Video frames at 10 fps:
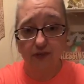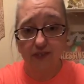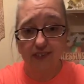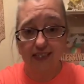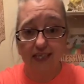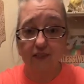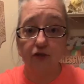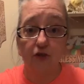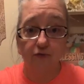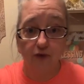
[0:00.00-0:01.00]
will stick
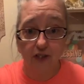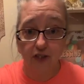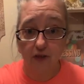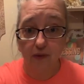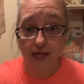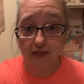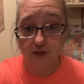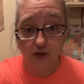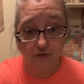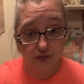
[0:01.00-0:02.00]
to a freshly
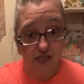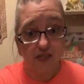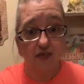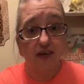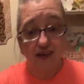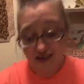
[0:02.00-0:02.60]
painted surface.